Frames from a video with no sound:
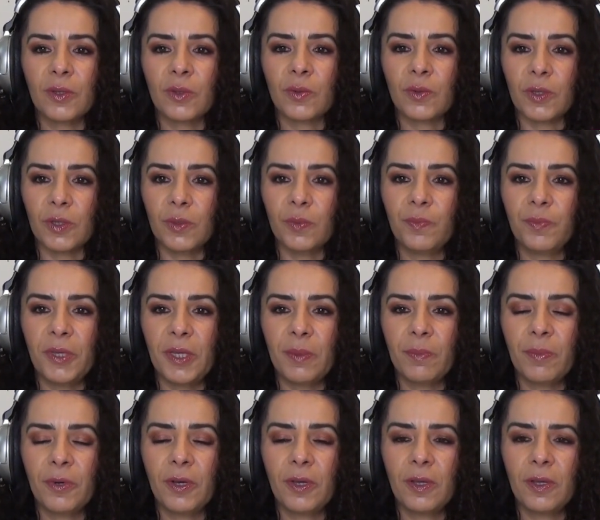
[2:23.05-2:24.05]
group
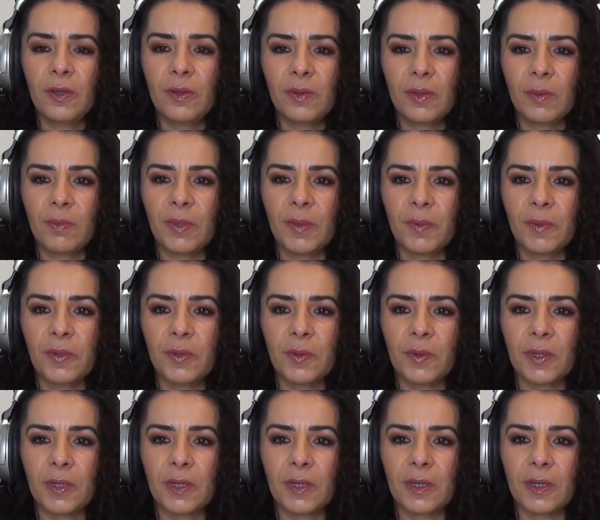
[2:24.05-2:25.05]
people, the people who
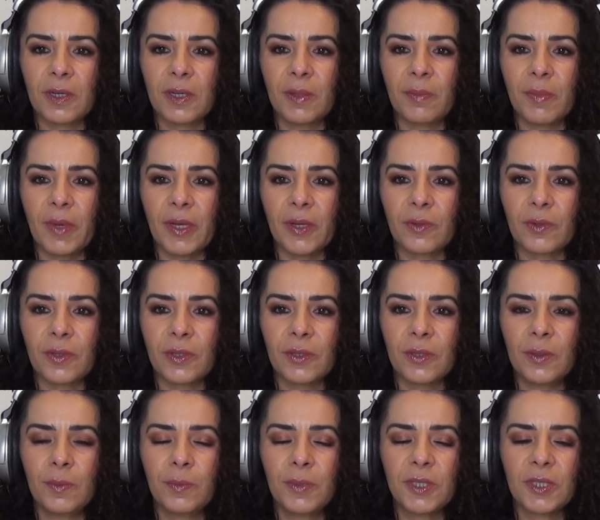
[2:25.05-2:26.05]
were in my
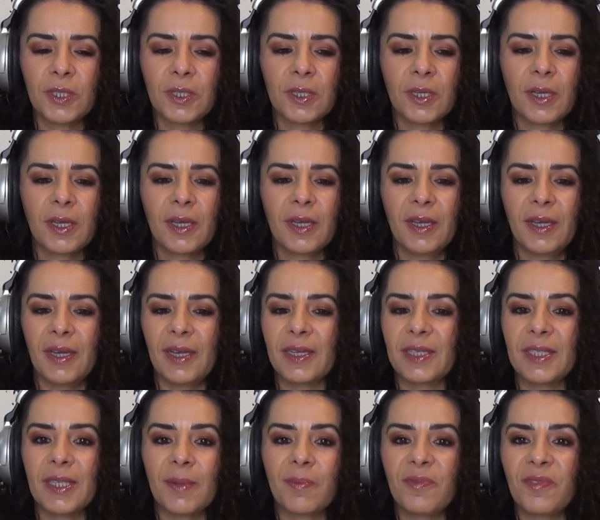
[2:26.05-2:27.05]
groups,
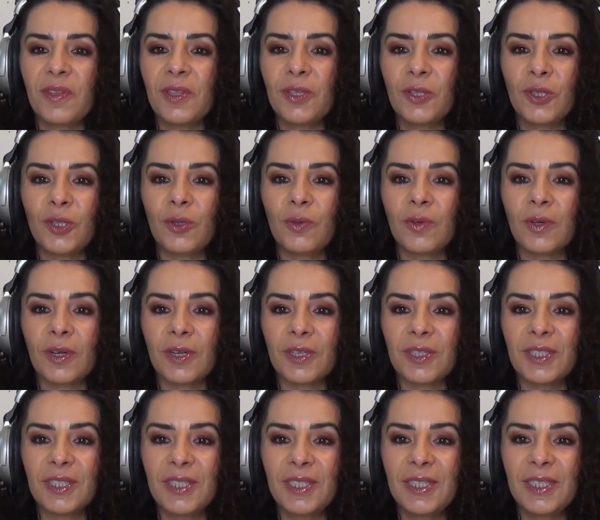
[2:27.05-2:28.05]
except for the two
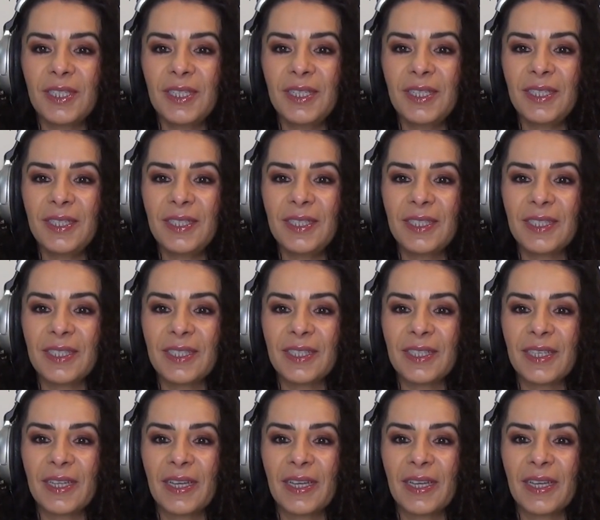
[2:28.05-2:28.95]
narcissists.